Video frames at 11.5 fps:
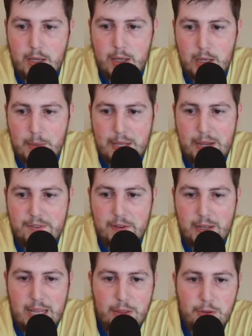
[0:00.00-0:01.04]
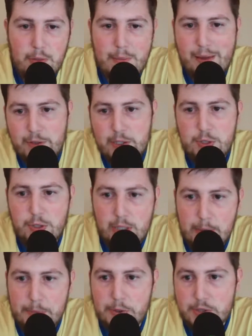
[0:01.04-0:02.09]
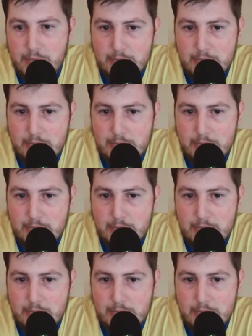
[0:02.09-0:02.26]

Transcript: it'll be either the Mavericks or the Clippers.